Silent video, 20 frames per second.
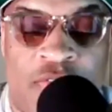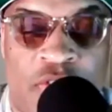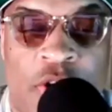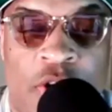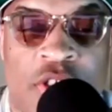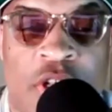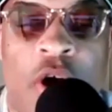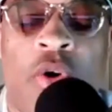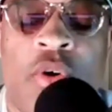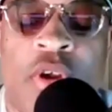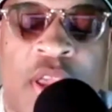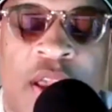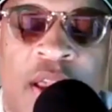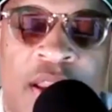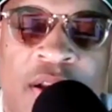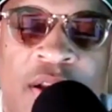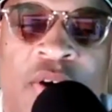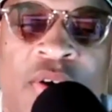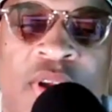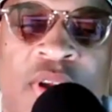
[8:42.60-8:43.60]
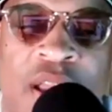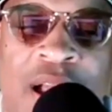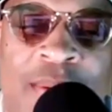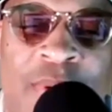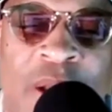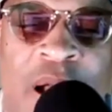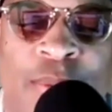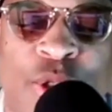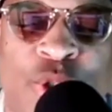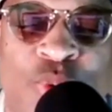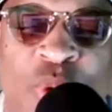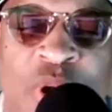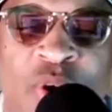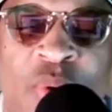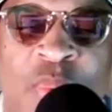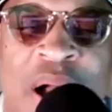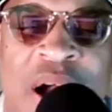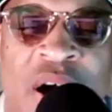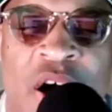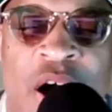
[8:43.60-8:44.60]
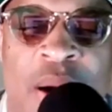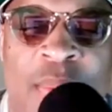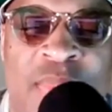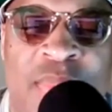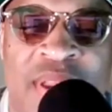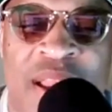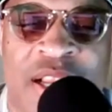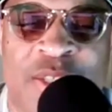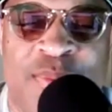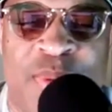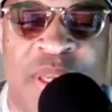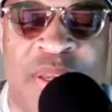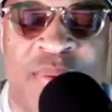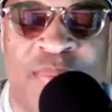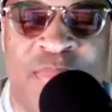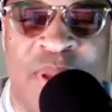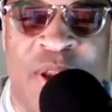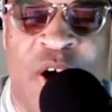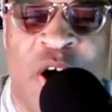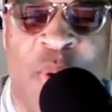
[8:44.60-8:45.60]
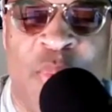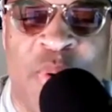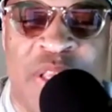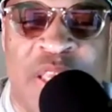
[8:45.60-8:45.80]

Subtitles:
y'all first, okay. I was wondering why RBX be